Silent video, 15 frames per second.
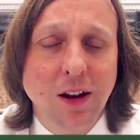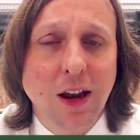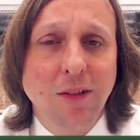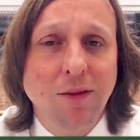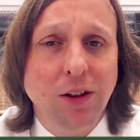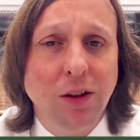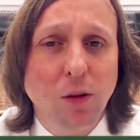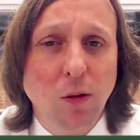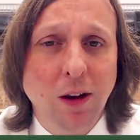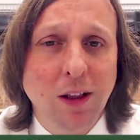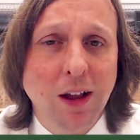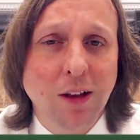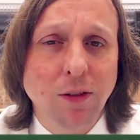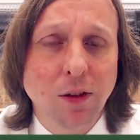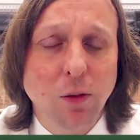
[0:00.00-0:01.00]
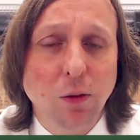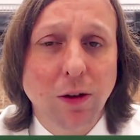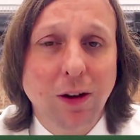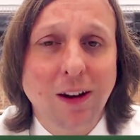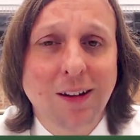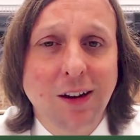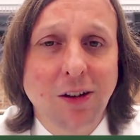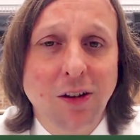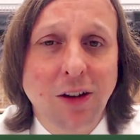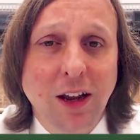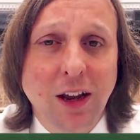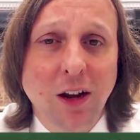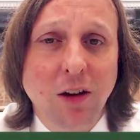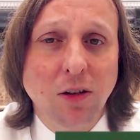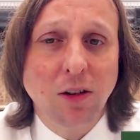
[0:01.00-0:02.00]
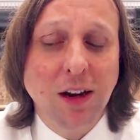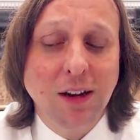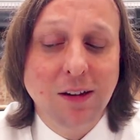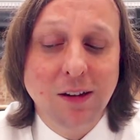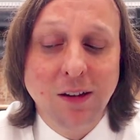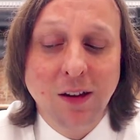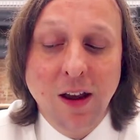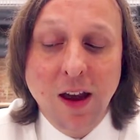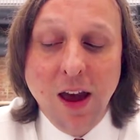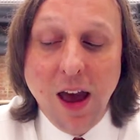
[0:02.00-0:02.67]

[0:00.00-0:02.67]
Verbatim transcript: inventory levels will continue to increase,